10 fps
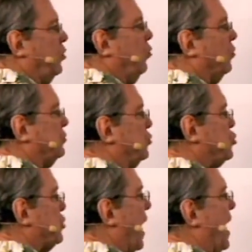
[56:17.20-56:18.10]
who want to
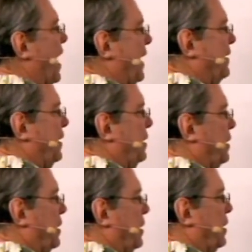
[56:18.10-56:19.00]
shine,
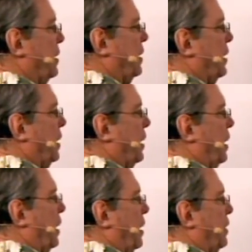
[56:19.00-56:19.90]

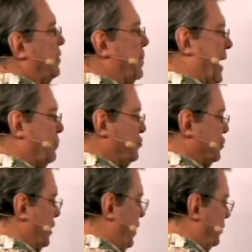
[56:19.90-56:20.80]
the Bible
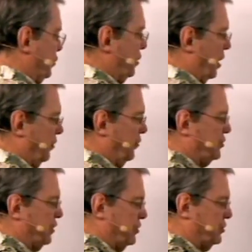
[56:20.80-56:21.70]
says, God
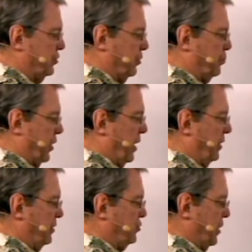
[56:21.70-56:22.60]
resisteth the
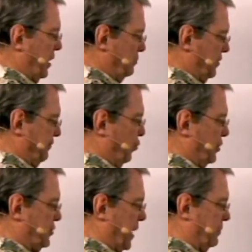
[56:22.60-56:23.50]
proud in James, the 4th
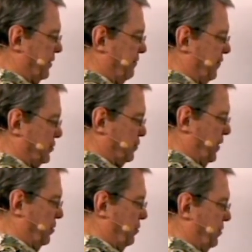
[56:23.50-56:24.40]
chapter, and 1
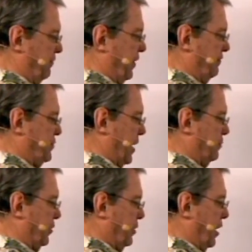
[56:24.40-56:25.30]
Peter, the 5th
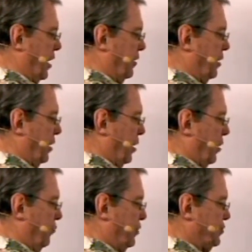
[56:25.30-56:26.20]
chapter. God
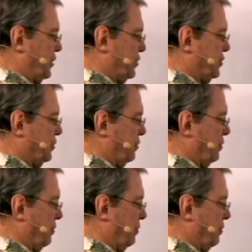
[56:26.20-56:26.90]
resisteth